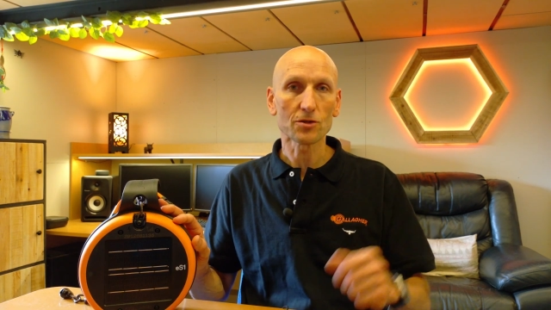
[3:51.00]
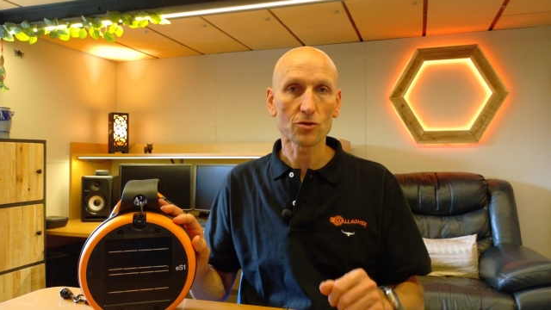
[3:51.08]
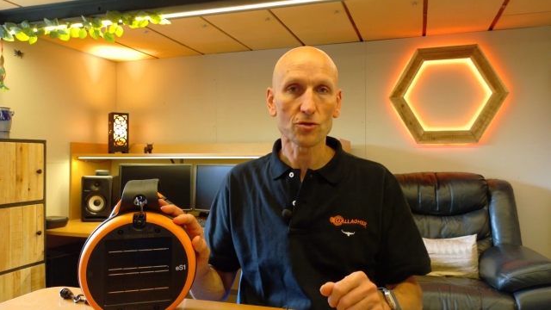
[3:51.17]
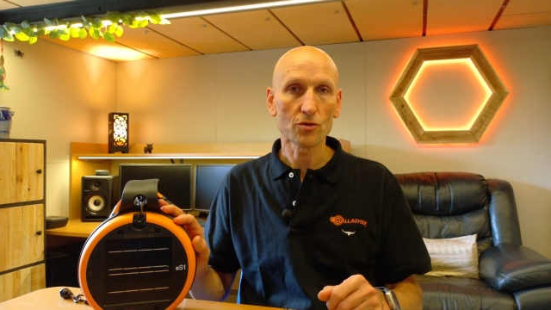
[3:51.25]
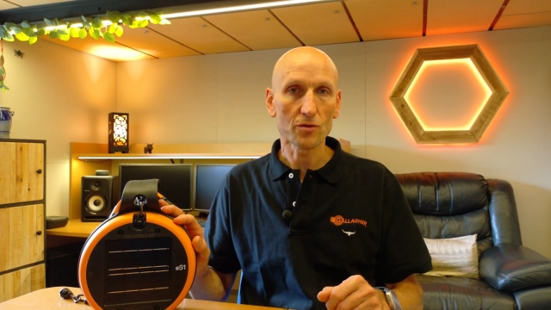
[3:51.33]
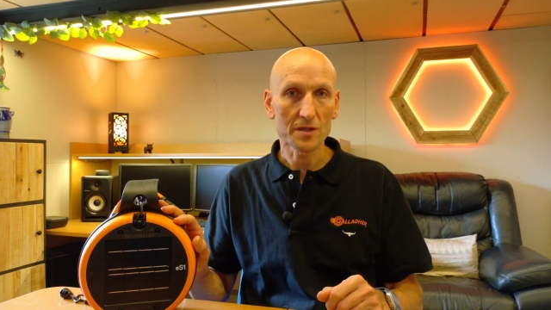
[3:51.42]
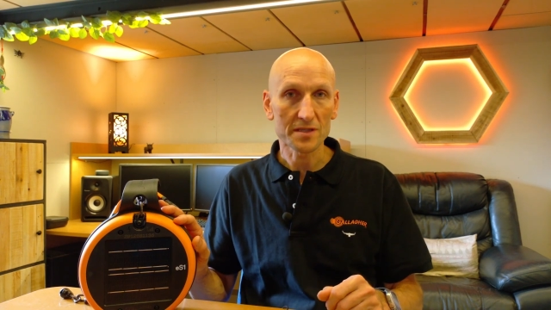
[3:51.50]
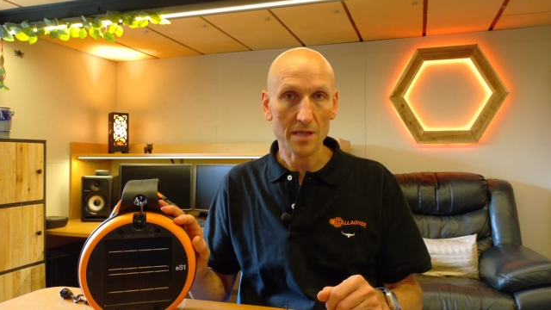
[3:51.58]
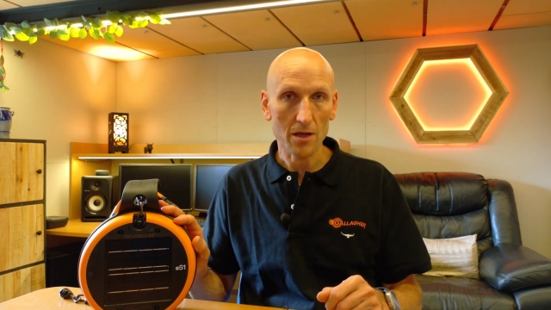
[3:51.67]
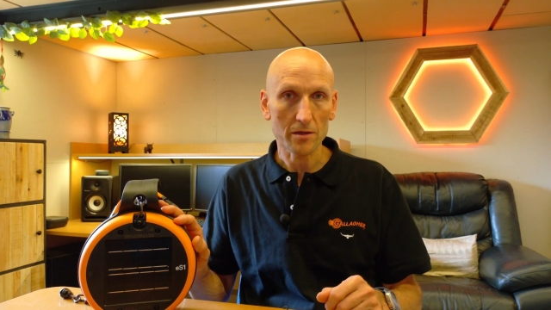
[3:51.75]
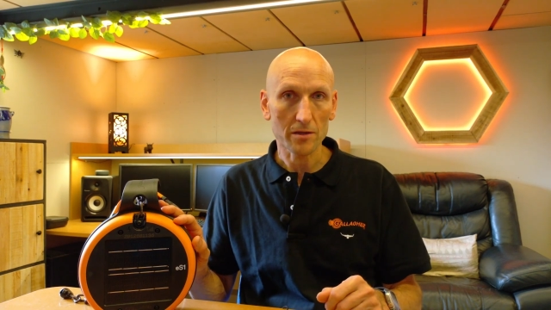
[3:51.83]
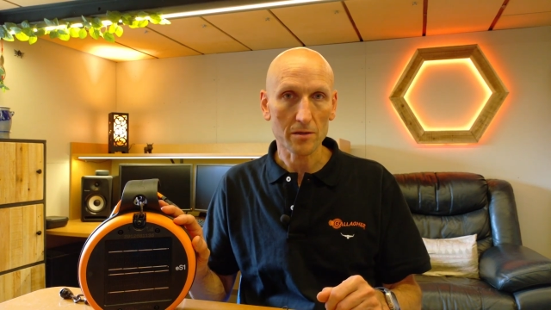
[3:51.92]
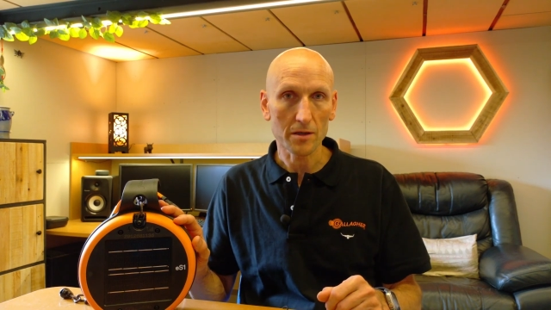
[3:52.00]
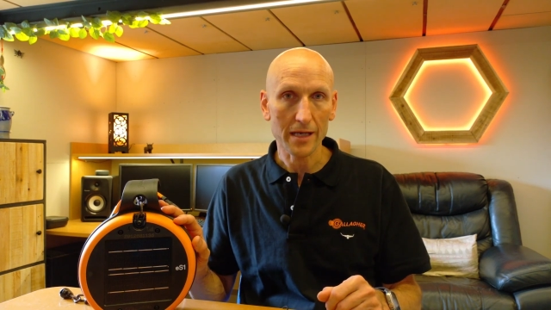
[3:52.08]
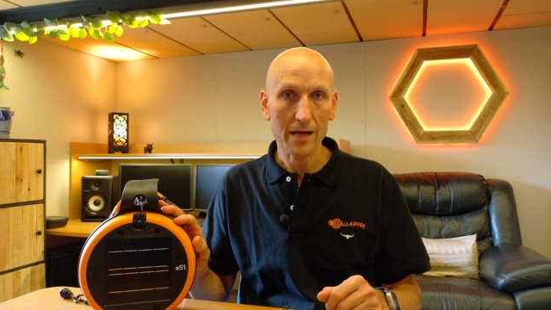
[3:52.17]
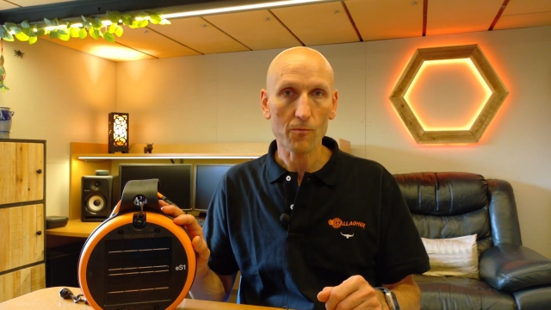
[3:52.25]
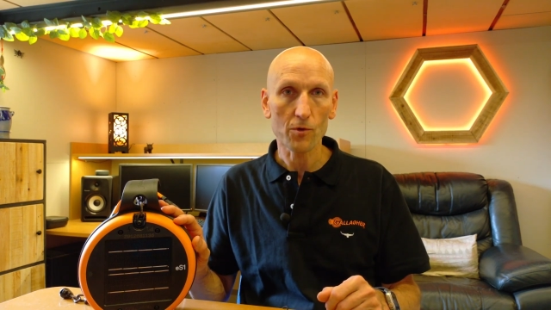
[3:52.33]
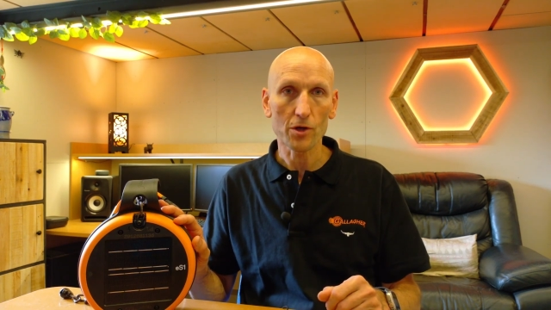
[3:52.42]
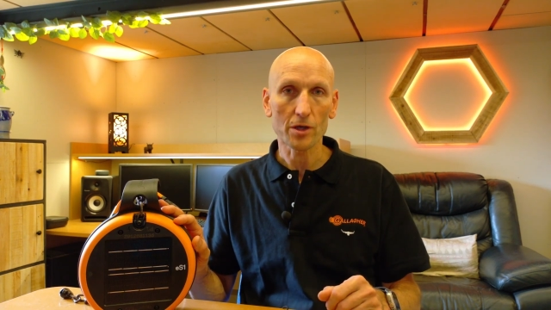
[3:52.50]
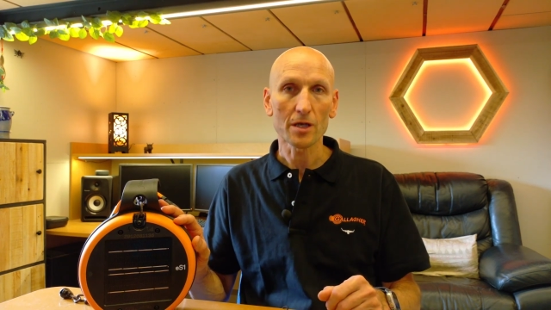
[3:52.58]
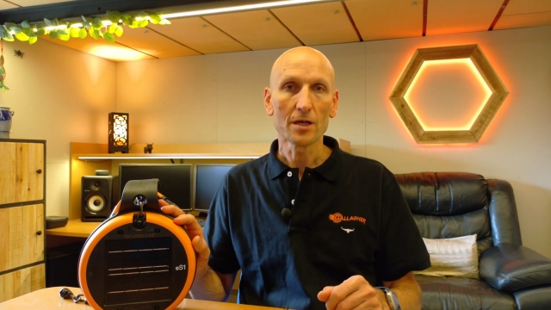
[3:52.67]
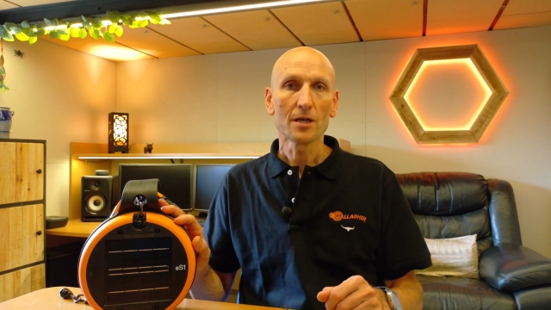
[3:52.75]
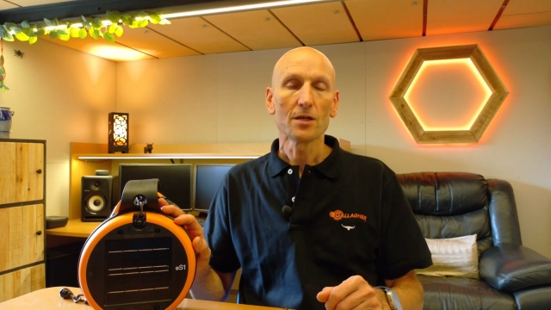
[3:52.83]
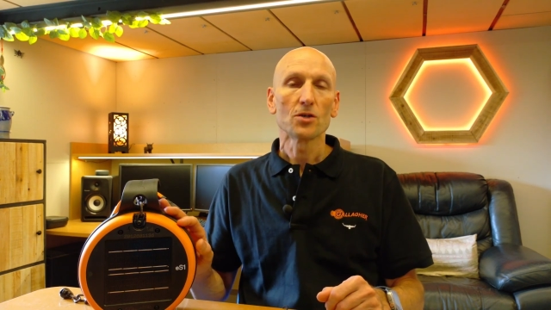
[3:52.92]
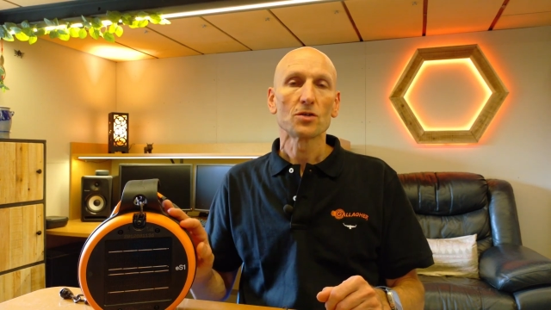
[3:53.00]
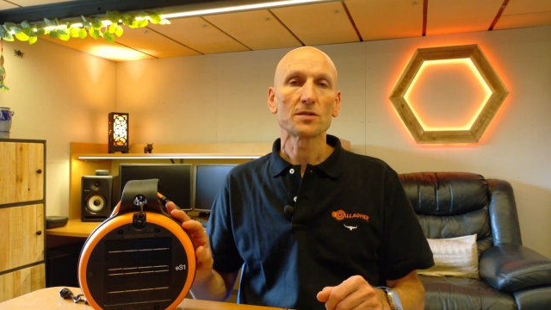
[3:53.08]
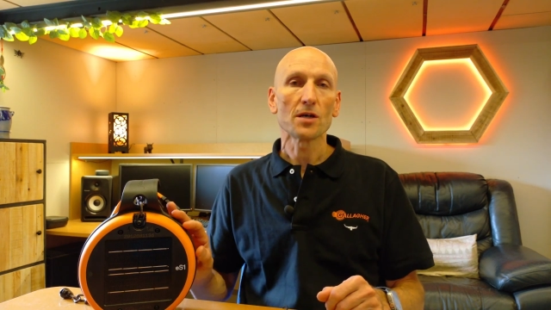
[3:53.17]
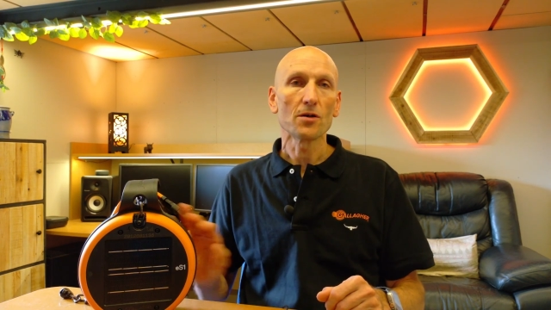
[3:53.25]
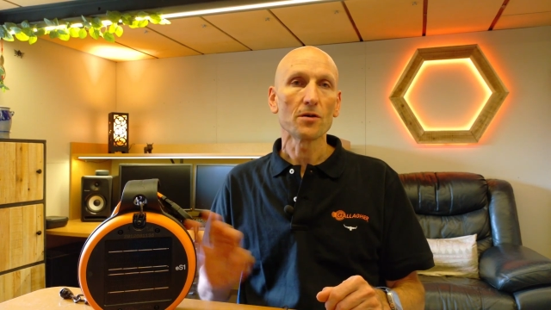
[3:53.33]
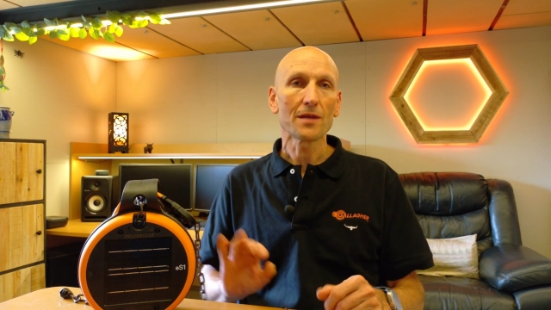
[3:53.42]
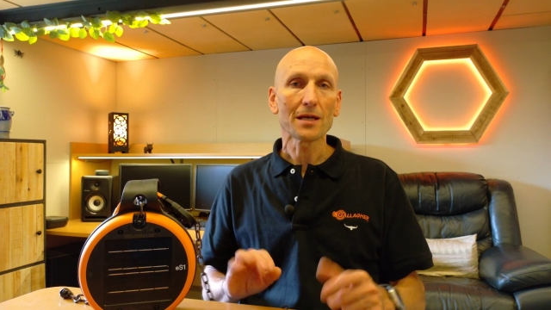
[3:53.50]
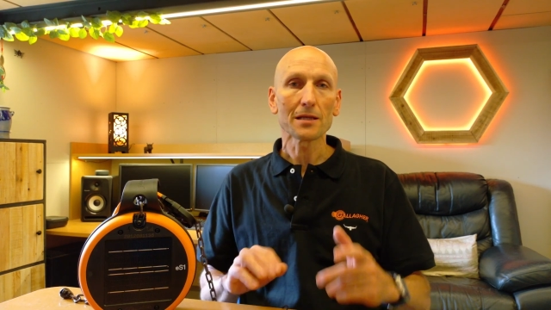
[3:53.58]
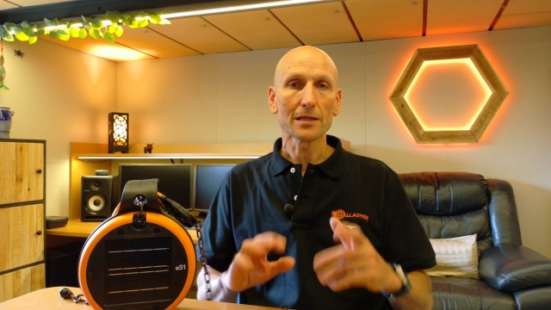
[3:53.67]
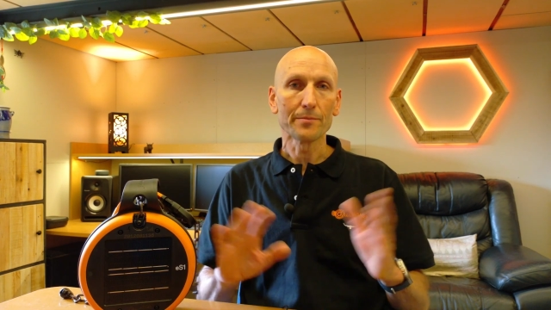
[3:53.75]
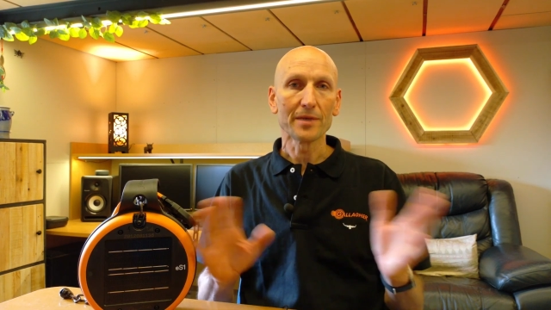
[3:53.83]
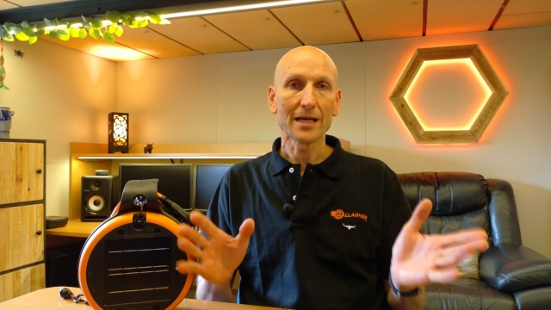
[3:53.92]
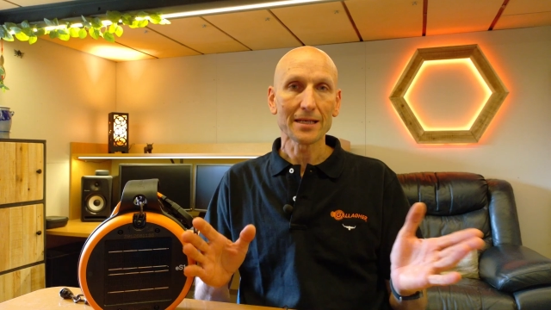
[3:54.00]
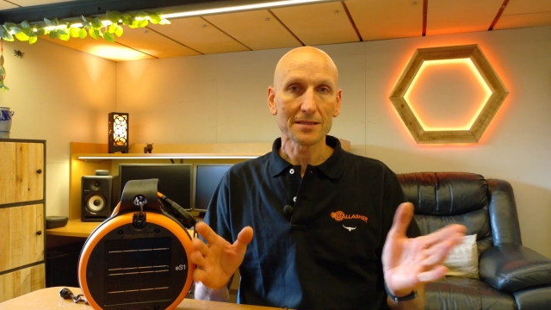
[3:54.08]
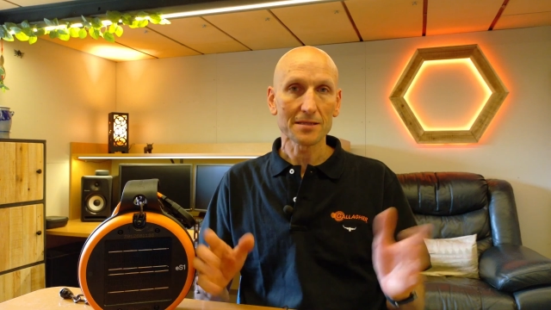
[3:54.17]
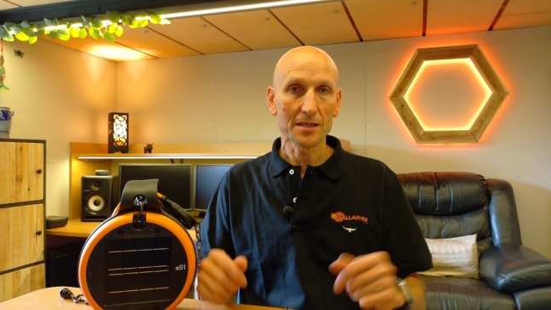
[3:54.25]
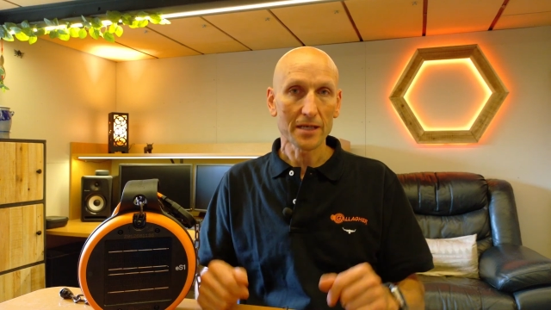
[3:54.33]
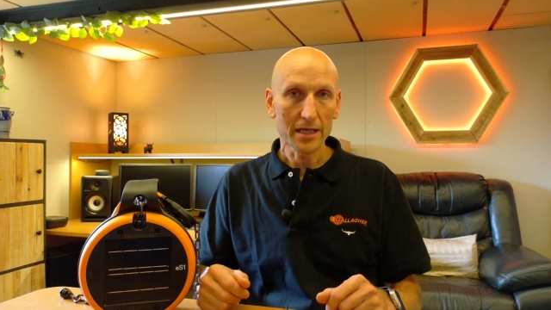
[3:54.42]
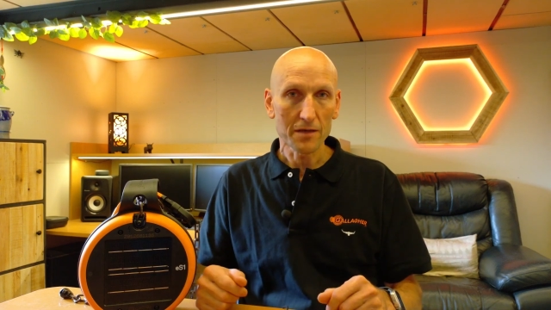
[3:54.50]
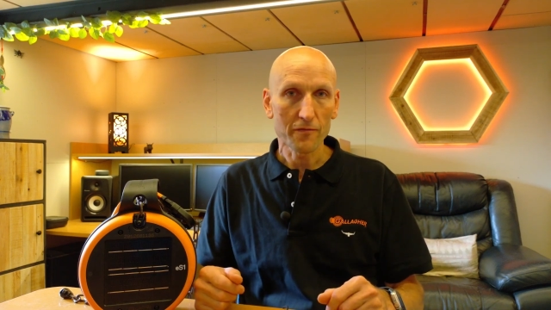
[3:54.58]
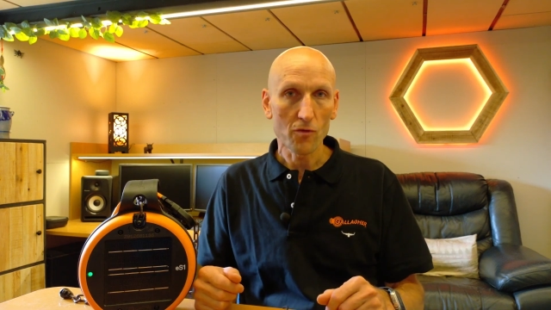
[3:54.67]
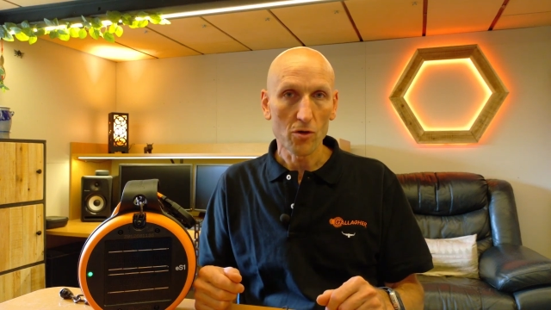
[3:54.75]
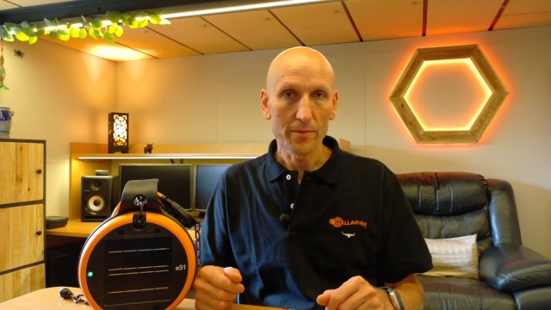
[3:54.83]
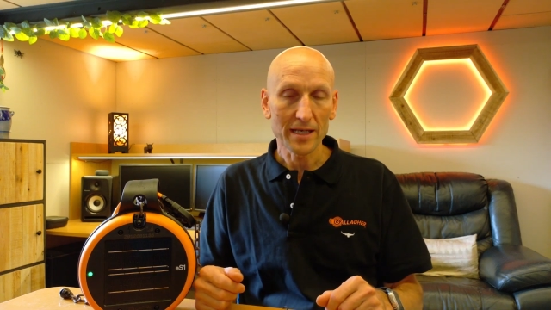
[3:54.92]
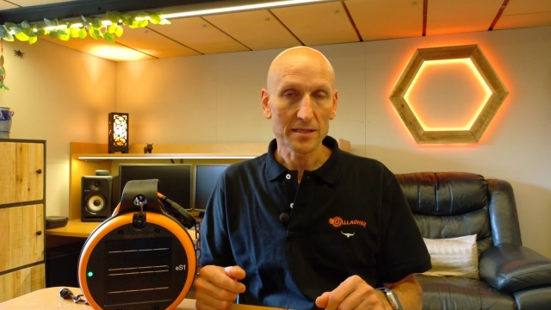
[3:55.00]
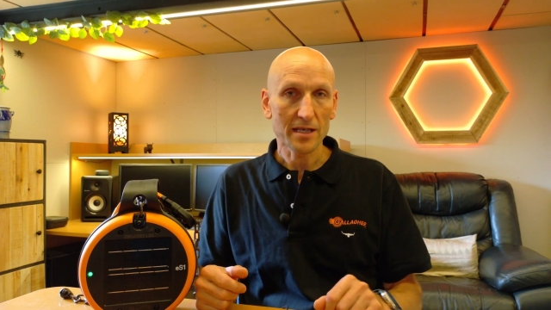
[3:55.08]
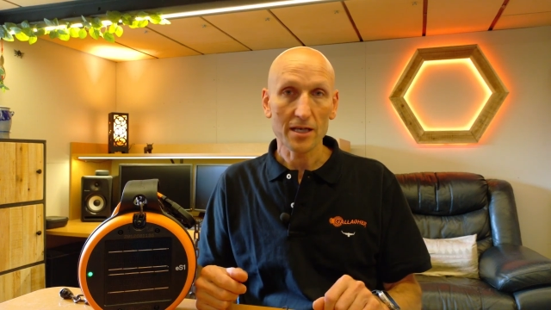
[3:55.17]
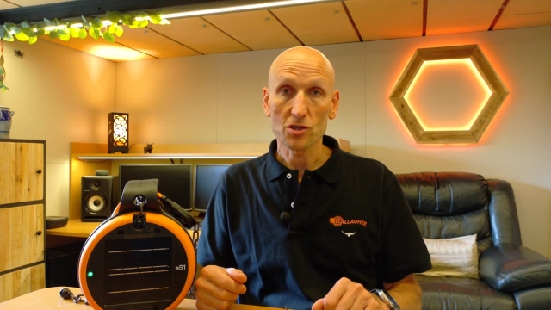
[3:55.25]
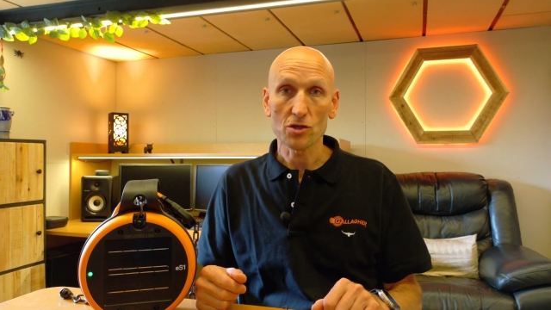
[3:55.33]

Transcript: to the cellular network. So that eliminates the need for a base station